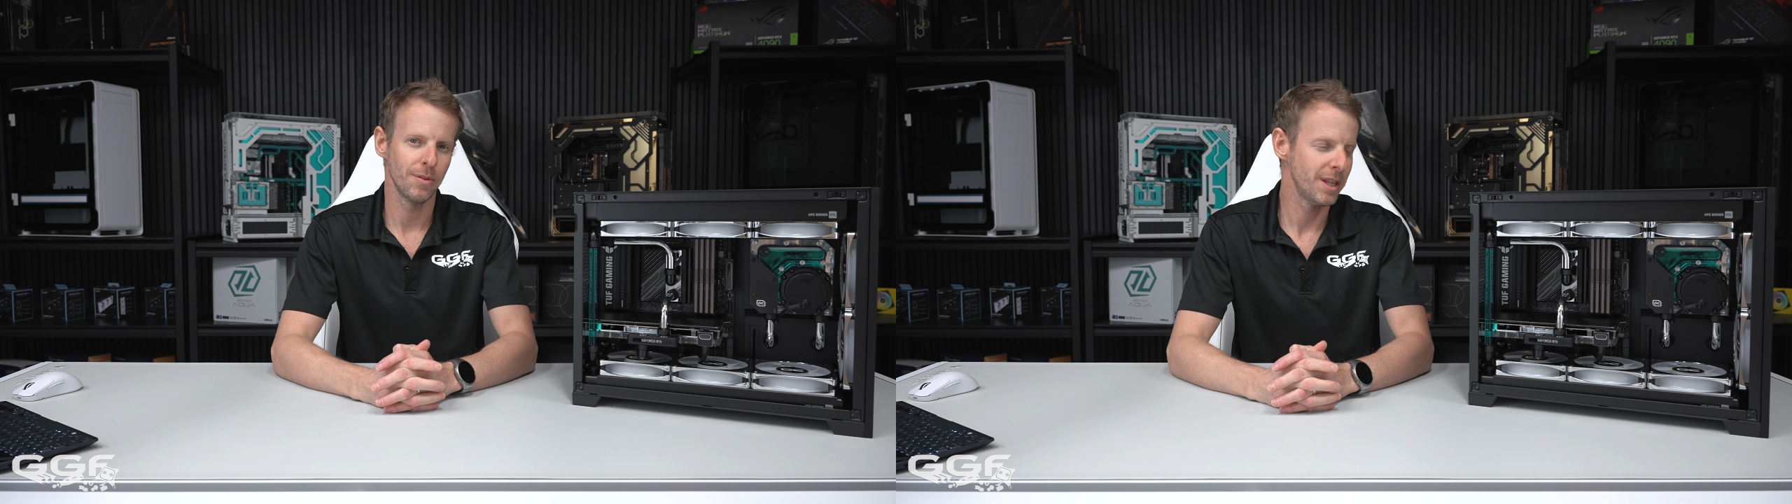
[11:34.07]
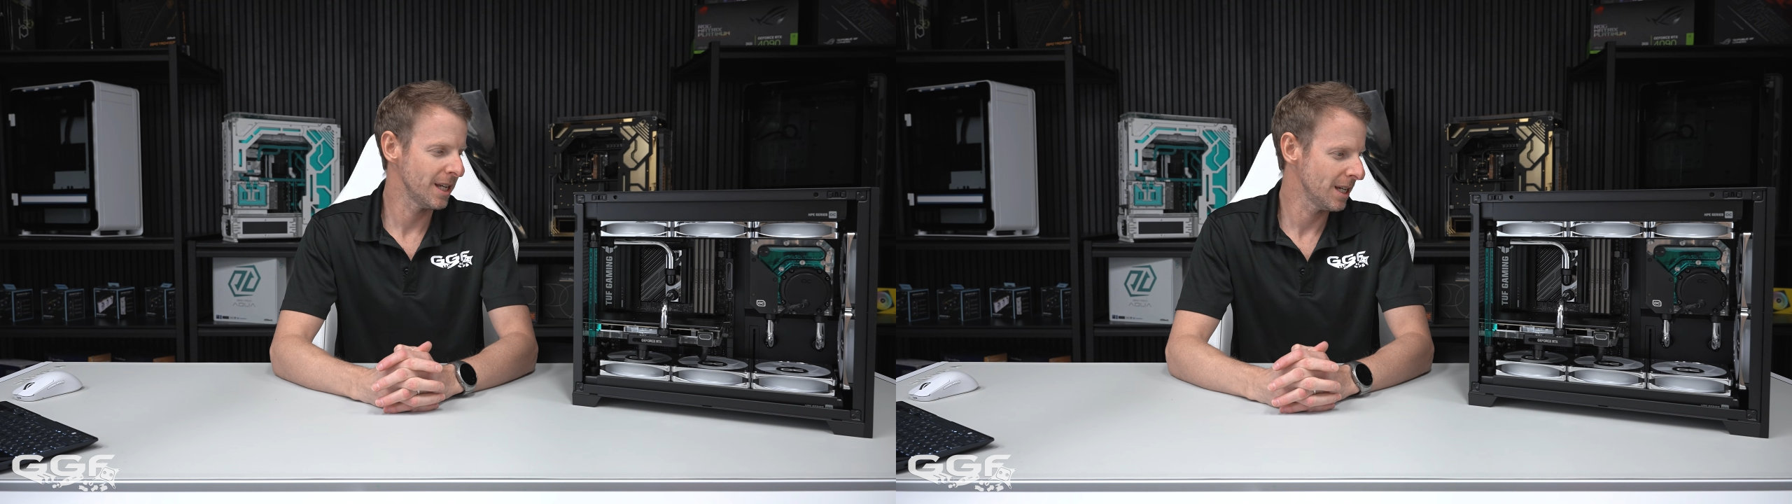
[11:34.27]

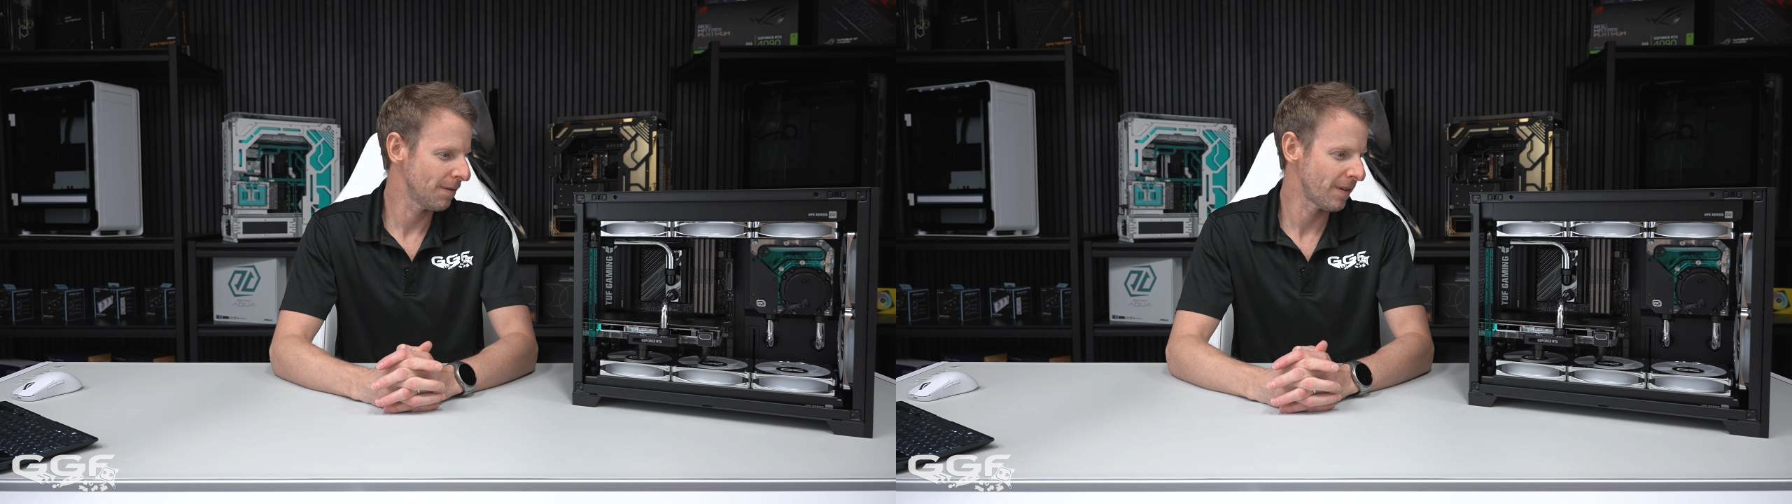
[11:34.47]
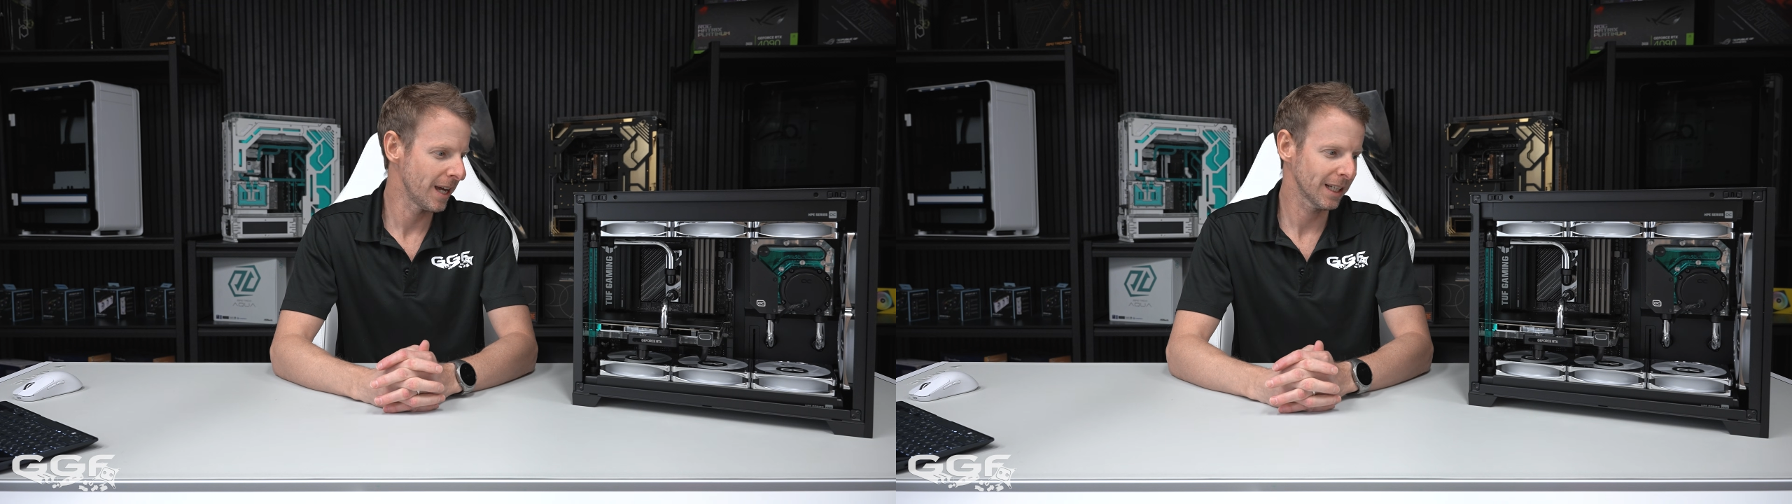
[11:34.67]
the
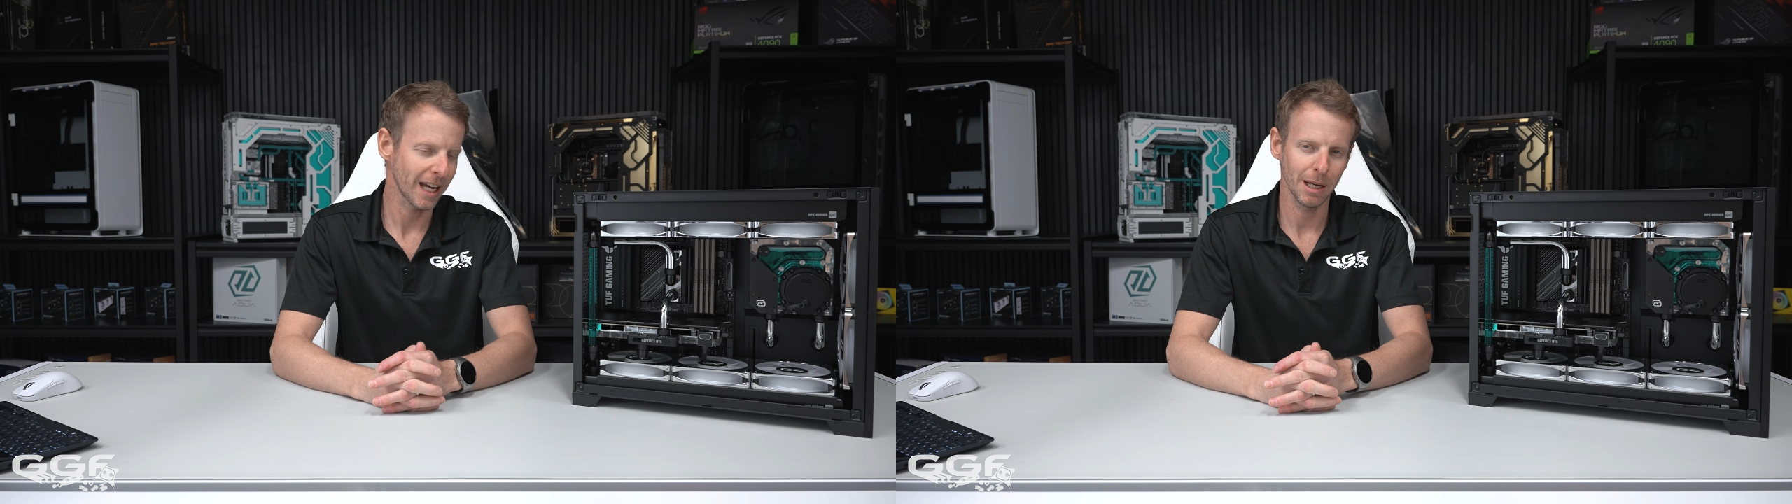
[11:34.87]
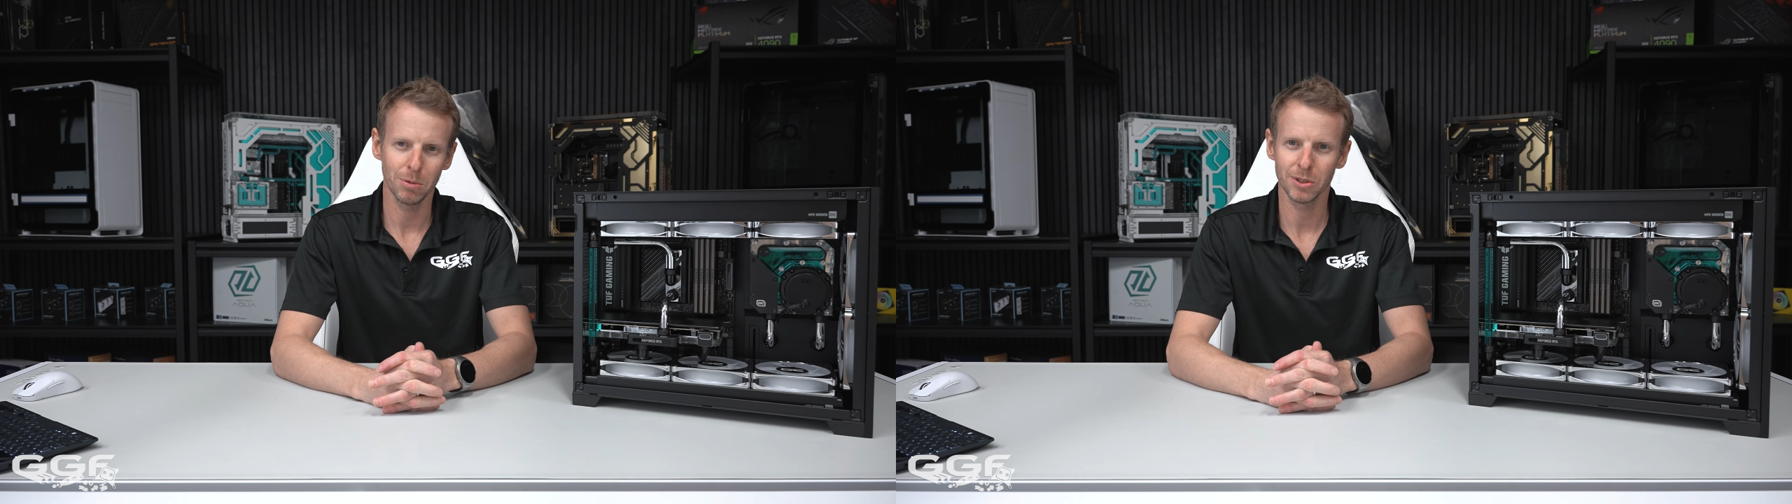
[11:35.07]
fan
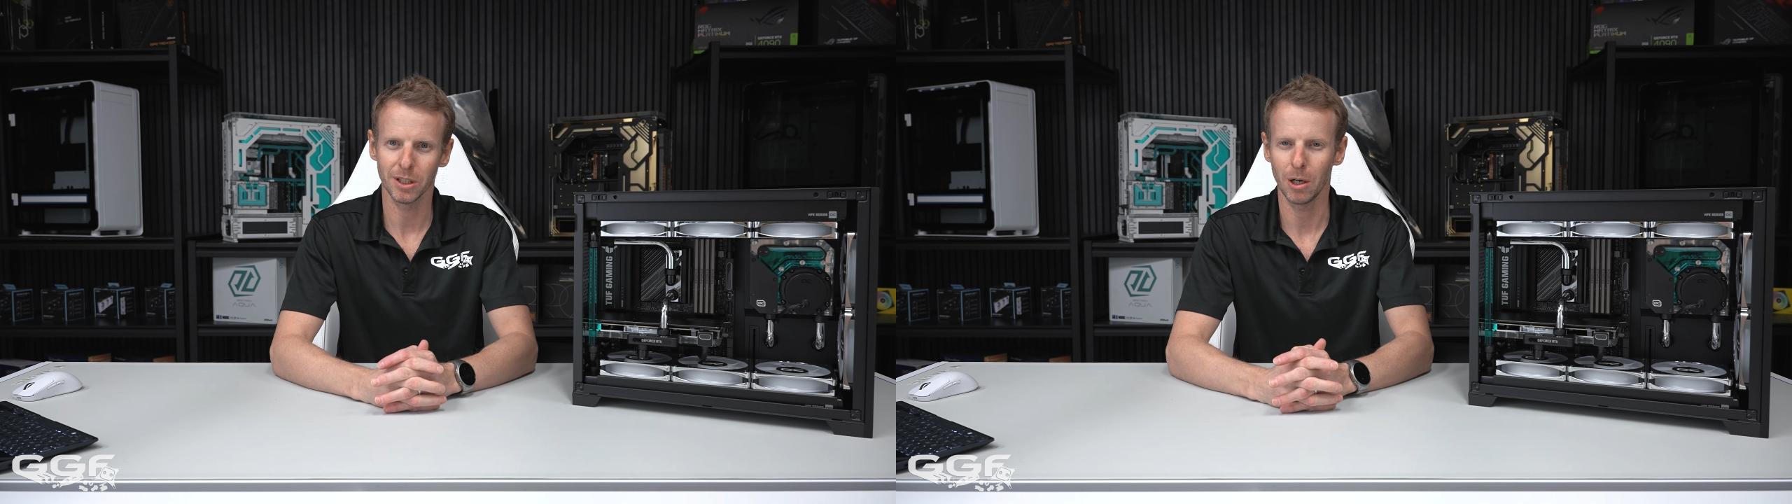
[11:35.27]
cables,